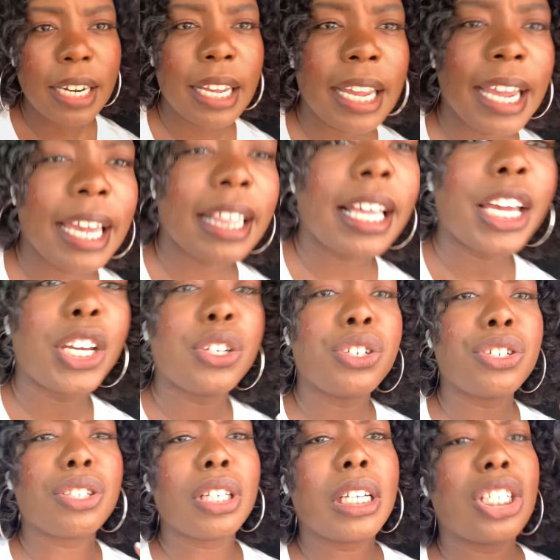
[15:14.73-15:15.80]
and I
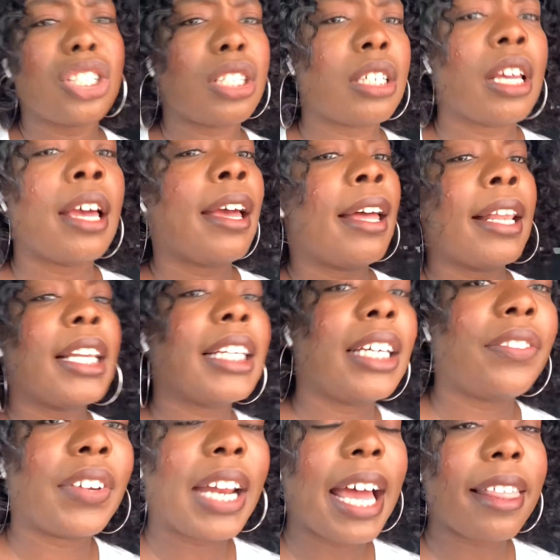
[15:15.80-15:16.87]
usually just leave
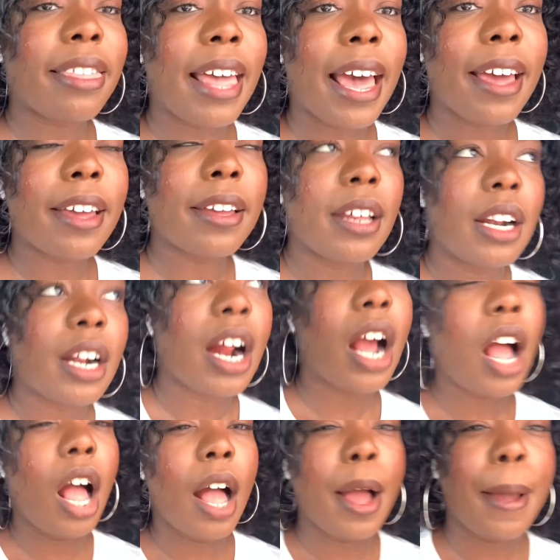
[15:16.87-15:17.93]
it at that.
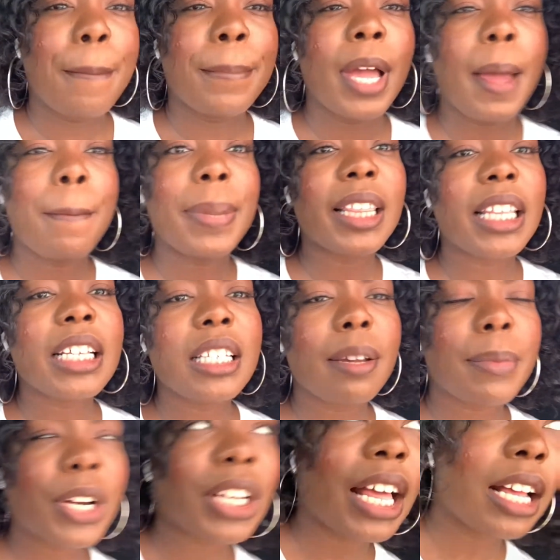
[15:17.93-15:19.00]
But
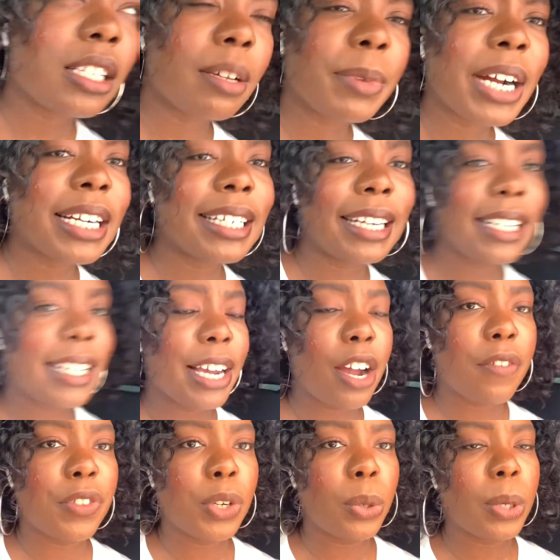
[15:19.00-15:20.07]
last summer I didn't take off
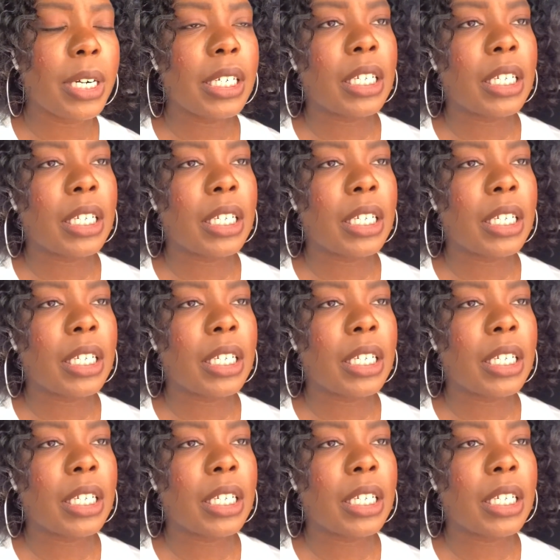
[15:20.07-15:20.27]
the doors